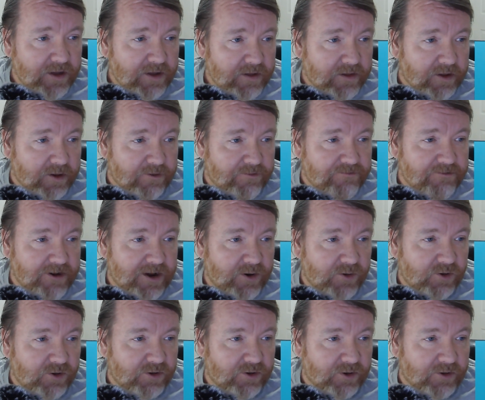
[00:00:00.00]
So
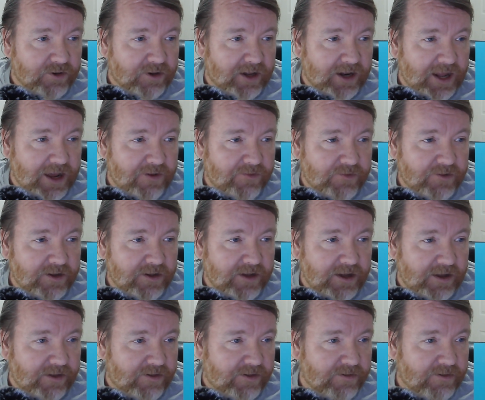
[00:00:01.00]
ground on the left
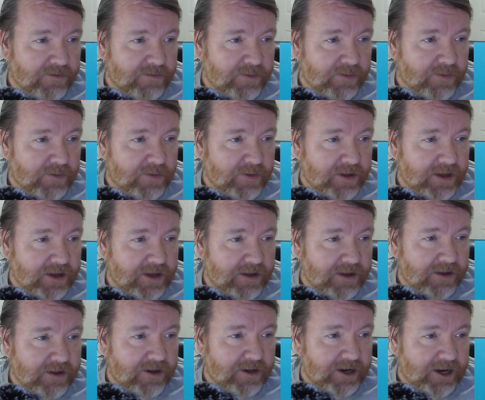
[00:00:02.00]
is
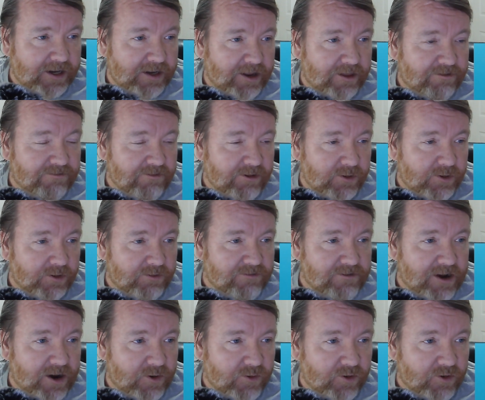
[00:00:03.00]
connected through to
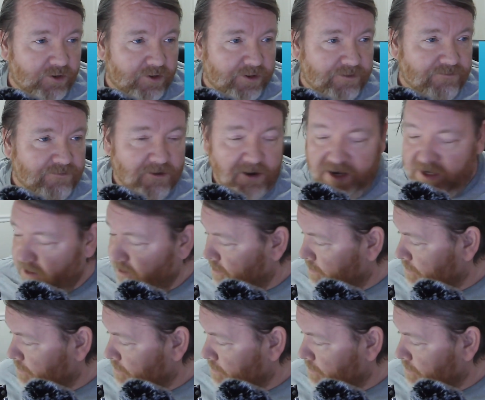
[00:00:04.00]
ground on the right.